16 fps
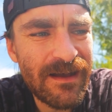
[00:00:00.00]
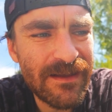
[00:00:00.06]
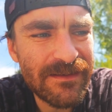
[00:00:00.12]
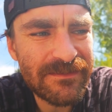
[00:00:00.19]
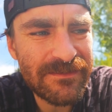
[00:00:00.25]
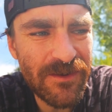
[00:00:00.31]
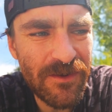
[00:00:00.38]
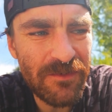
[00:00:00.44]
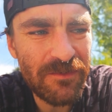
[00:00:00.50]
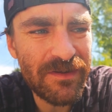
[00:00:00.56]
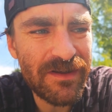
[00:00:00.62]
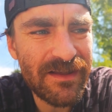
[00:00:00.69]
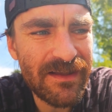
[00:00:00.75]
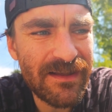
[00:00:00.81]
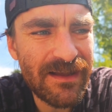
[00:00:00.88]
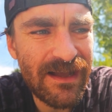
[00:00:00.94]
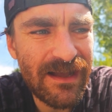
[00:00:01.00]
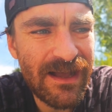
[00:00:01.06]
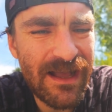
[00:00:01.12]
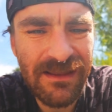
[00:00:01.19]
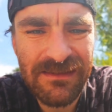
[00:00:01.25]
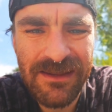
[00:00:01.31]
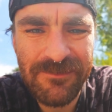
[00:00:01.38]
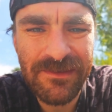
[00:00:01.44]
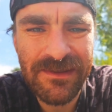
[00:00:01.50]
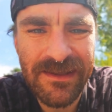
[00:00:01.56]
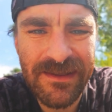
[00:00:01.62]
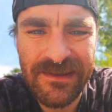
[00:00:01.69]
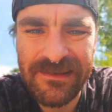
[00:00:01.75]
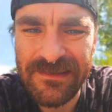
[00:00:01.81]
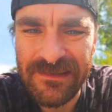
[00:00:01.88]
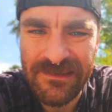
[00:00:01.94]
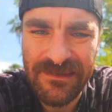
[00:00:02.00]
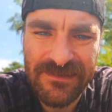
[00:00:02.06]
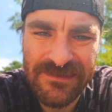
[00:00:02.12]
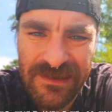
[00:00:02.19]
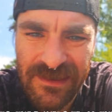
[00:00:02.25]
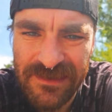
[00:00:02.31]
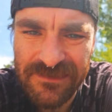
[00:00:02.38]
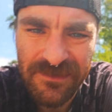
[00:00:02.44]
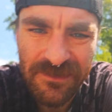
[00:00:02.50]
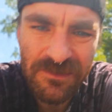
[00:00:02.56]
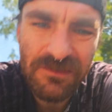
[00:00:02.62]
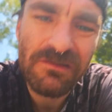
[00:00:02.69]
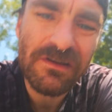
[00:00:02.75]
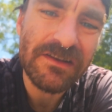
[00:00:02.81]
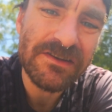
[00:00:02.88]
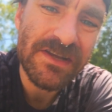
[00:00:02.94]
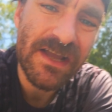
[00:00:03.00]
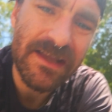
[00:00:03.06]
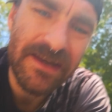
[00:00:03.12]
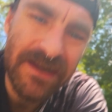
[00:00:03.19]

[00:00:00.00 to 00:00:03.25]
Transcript: So I'll leave a link to their site so you can check